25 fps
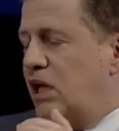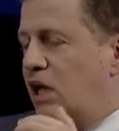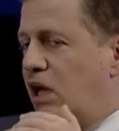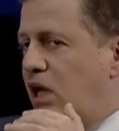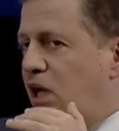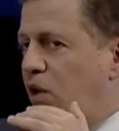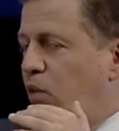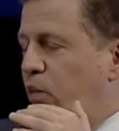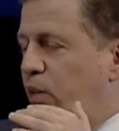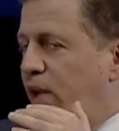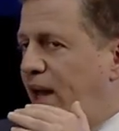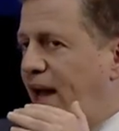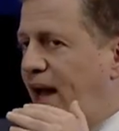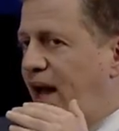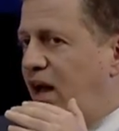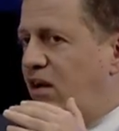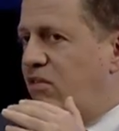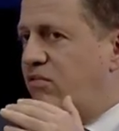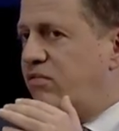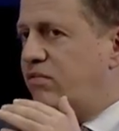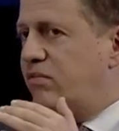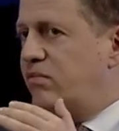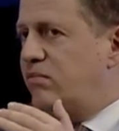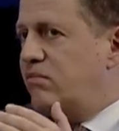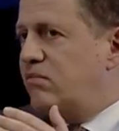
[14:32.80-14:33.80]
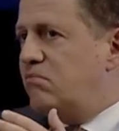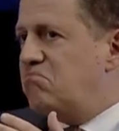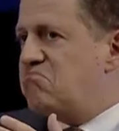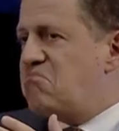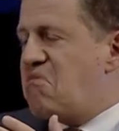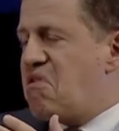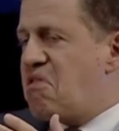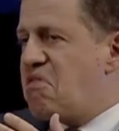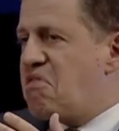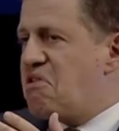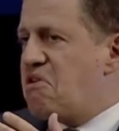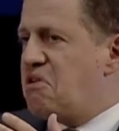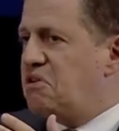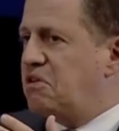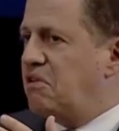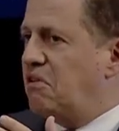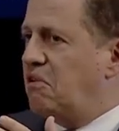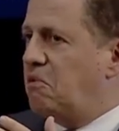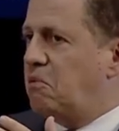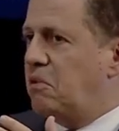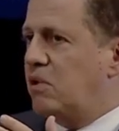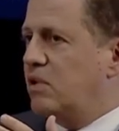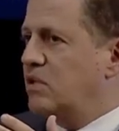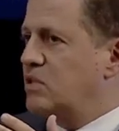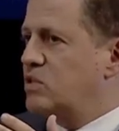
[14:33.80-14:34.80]
We have a third of the
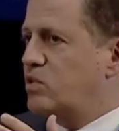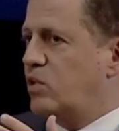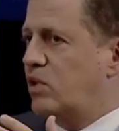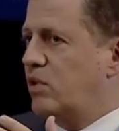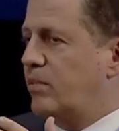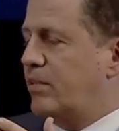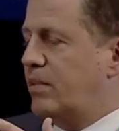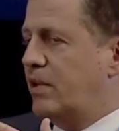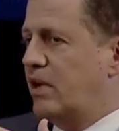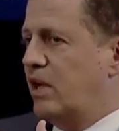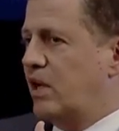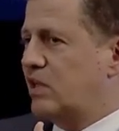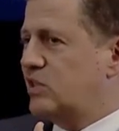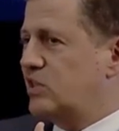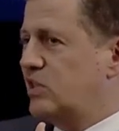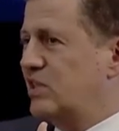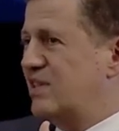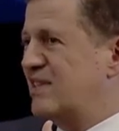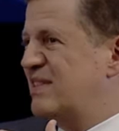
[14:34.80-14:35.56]
world's oil production,